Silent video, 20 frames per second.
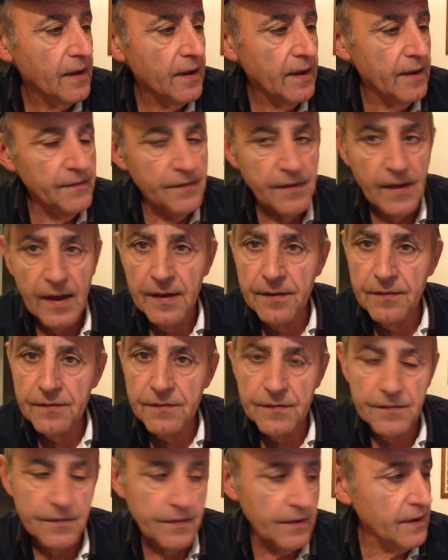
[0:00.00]
and
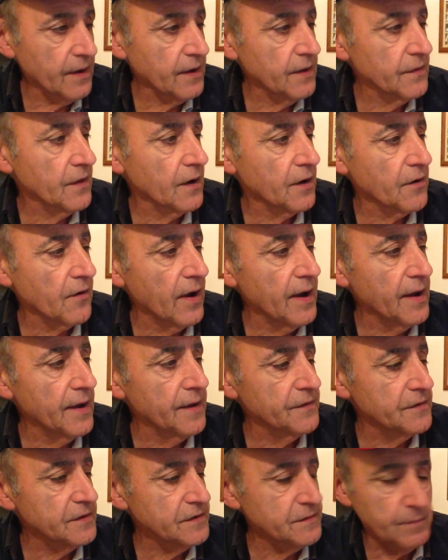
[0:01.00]
the grey
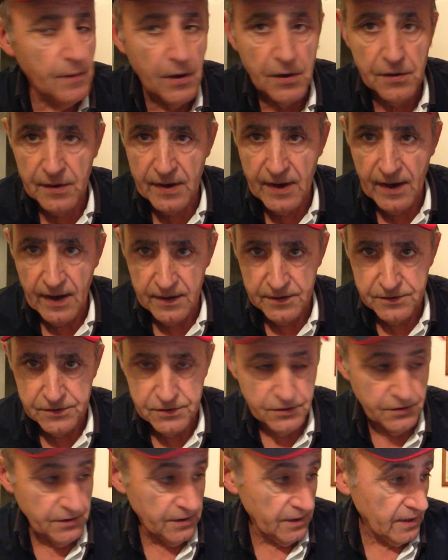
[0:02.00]
and the smoke coloured
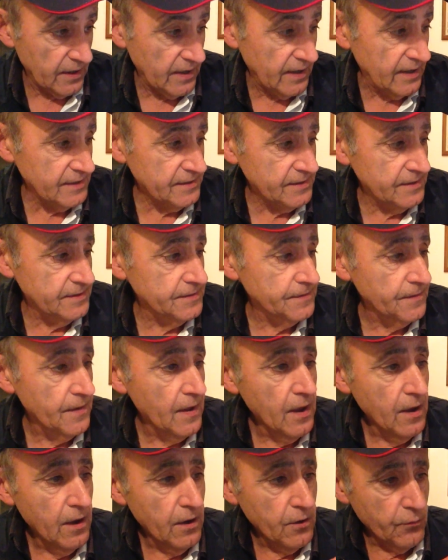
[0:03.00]
shooting glasses
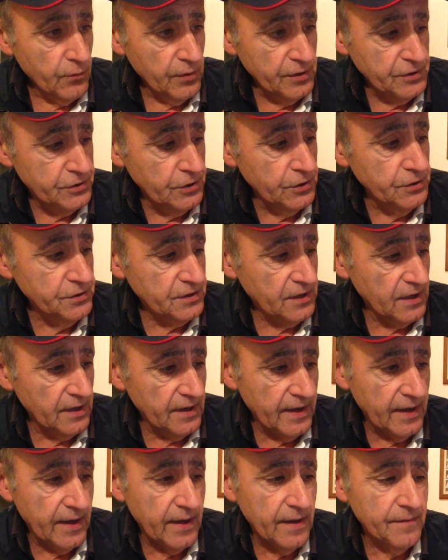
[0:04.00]
reduce
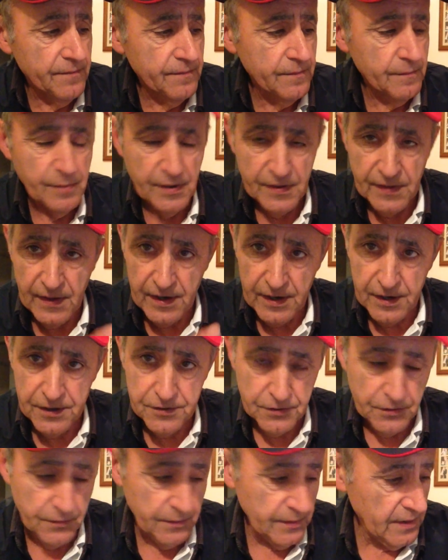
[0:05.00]
glare, but they
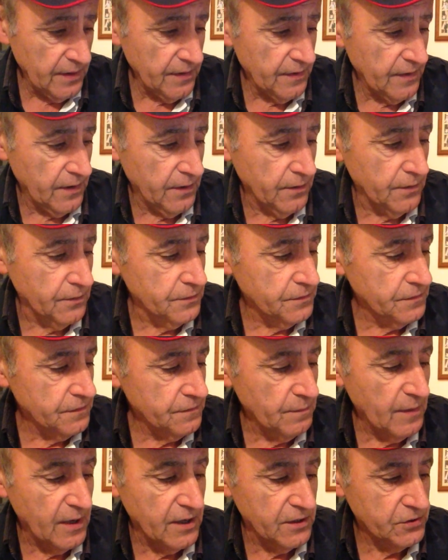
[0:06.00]
don't do anything
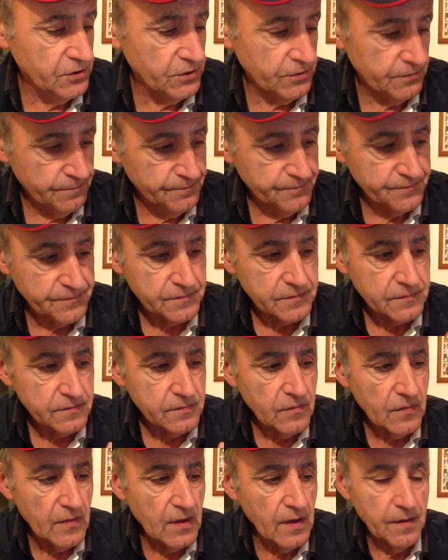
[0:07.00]
else much
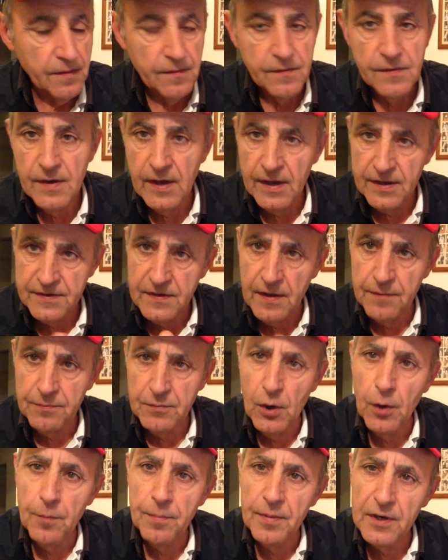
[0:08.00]
except
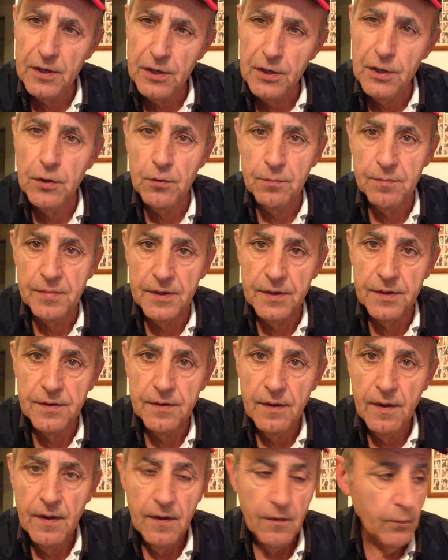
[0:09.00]
help a little bit
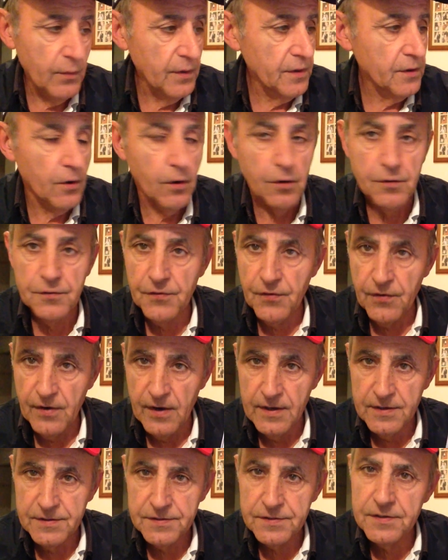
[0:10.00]
with
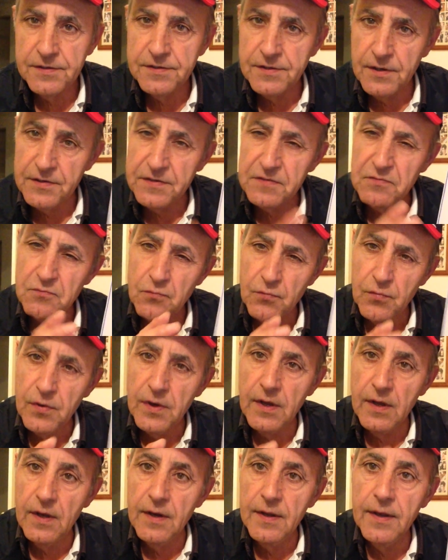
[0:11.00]
contrast. So it's
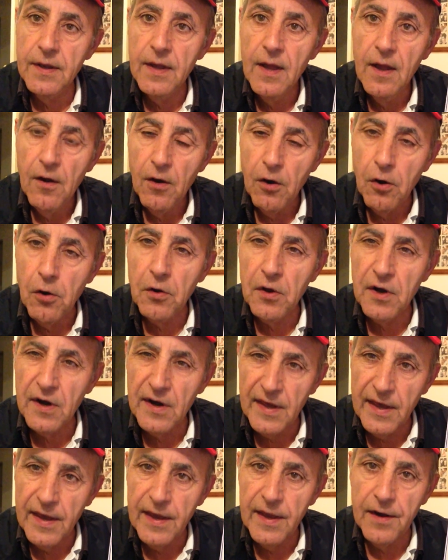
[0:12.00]
really, on
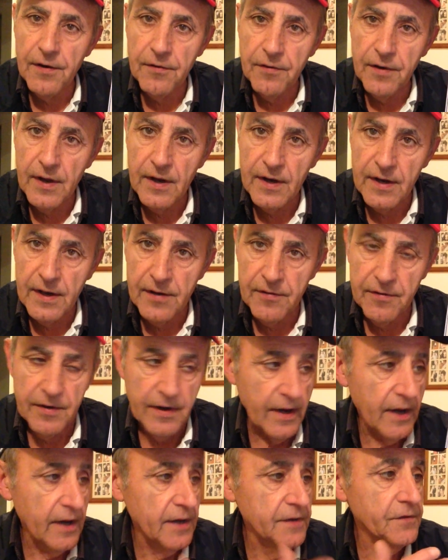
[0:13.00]
glary
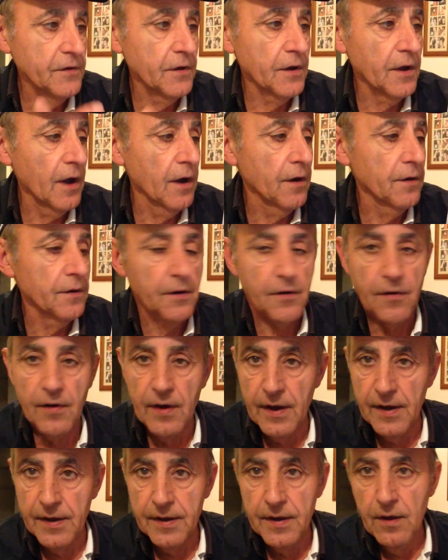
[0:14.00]
days, you go
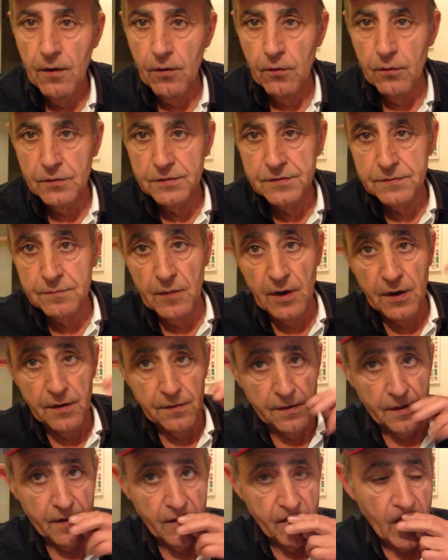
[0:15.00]
grey or
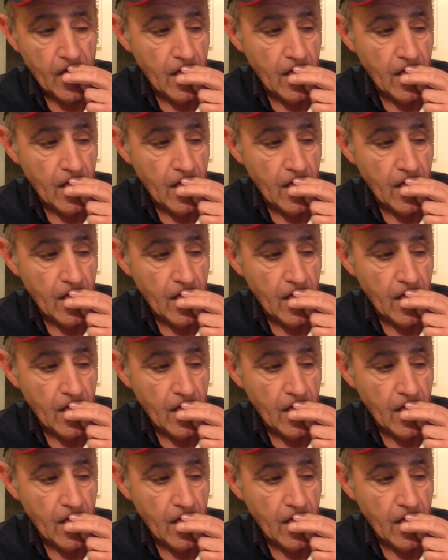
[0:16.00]
smoke.